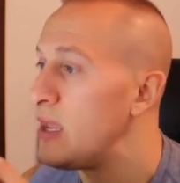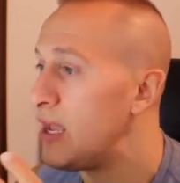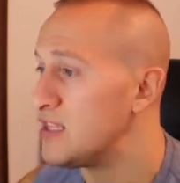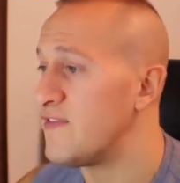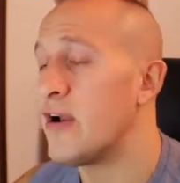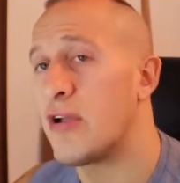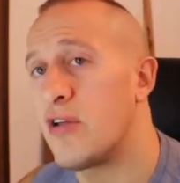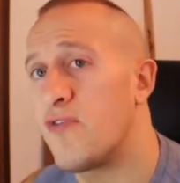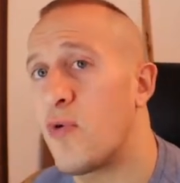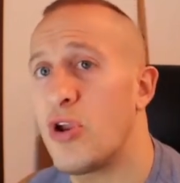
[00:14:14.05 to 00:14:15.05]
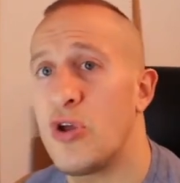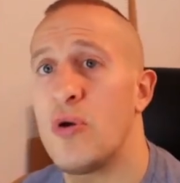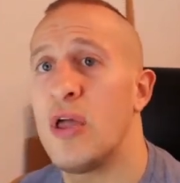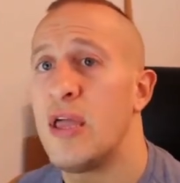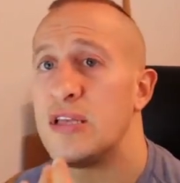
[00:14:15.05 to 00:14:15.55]
It's very good for you.
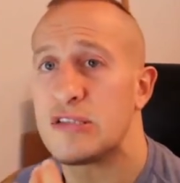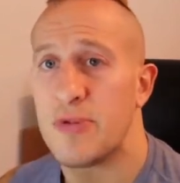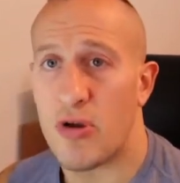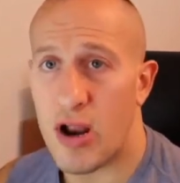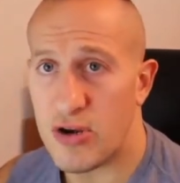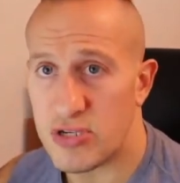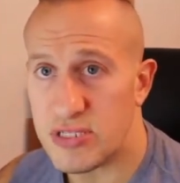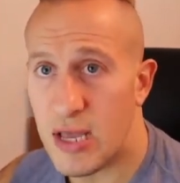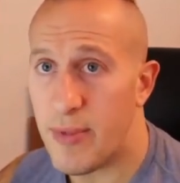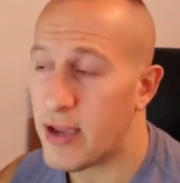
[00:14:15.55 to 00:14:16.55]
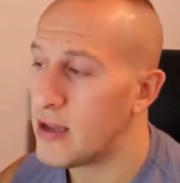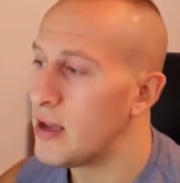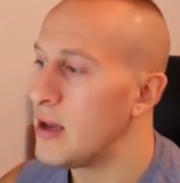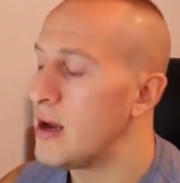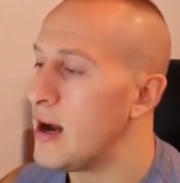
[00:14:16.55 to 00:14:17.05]
It's going to be great on your stomach.
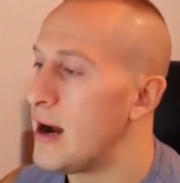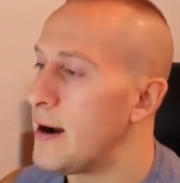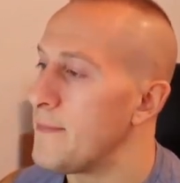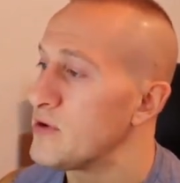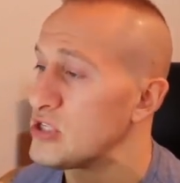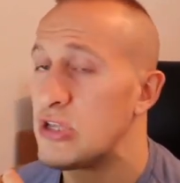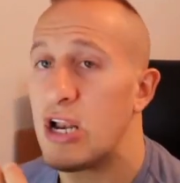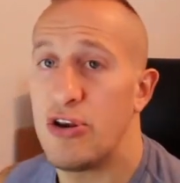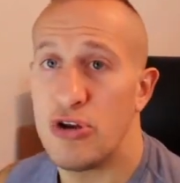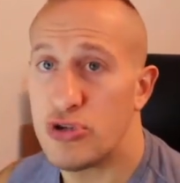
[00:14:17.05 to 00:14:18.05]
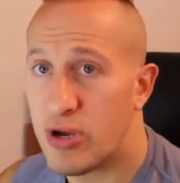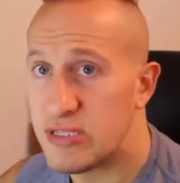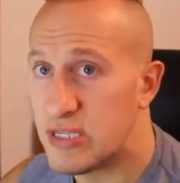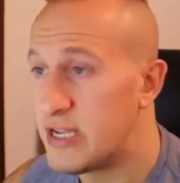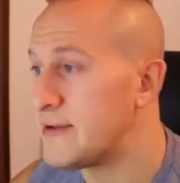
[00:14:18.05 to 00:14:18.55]
There's a lot of
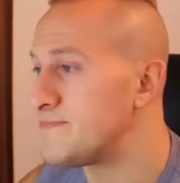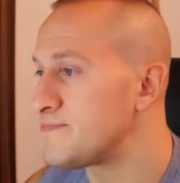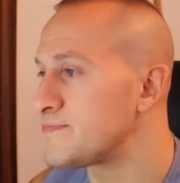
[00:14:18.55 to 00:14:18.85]
nutrients in it.